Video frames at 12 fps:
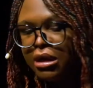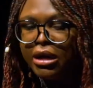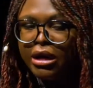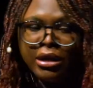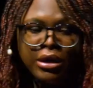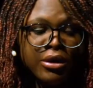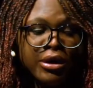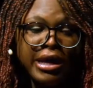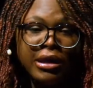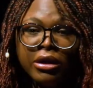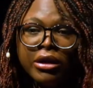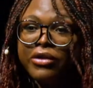and they were
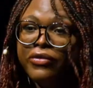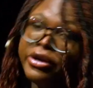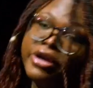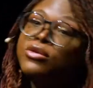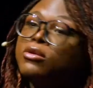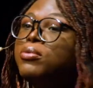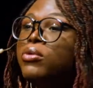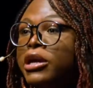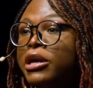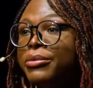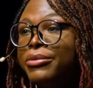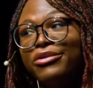like, look, if you get to a
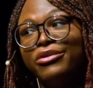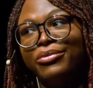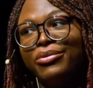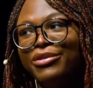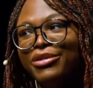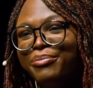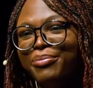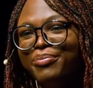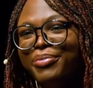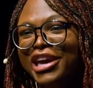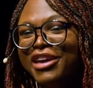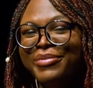point where the
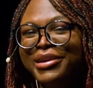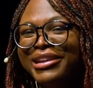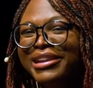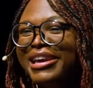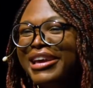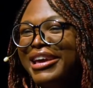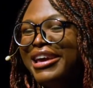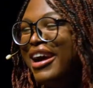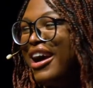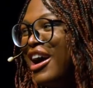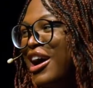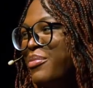pavement,
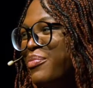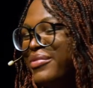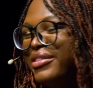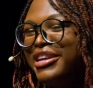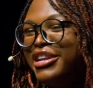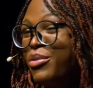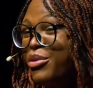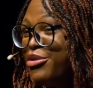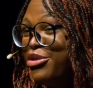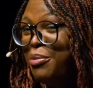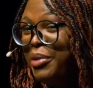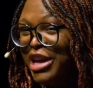you know, where there's
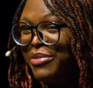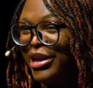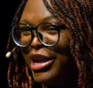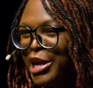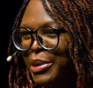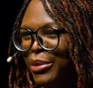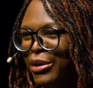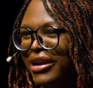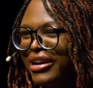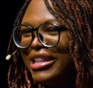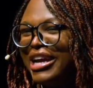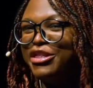no pavement
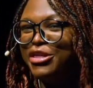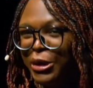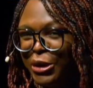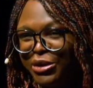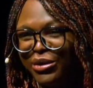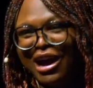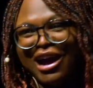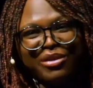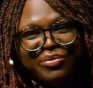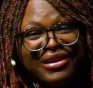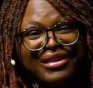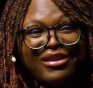anymore, like, turn
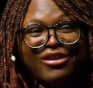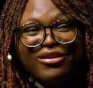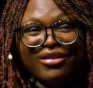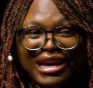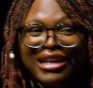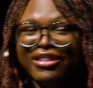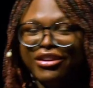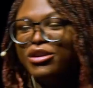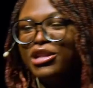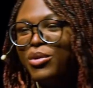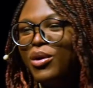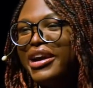around, because you're like
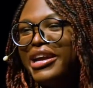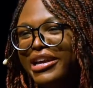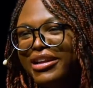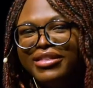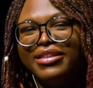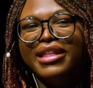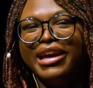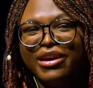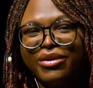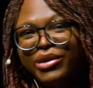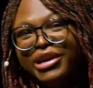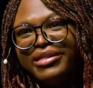literally walking into like
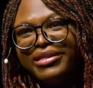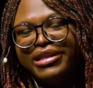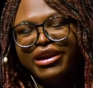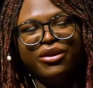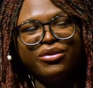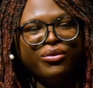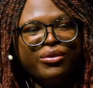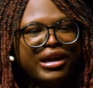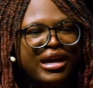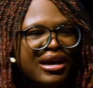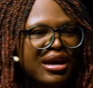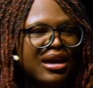racist territory.